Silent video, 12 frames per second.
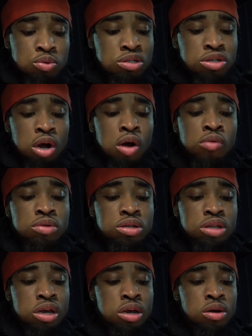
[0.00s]
was the only
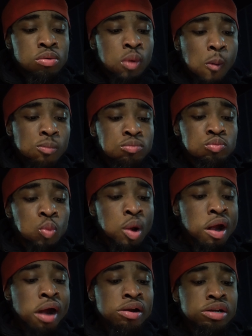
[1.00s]
thing we
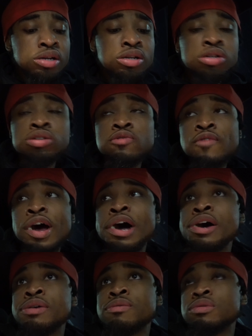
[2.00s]
had to eat to
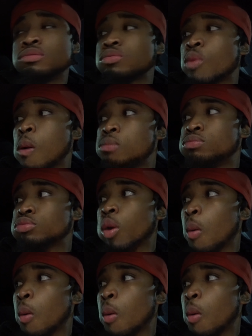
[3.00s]
survive. Mm -hmm.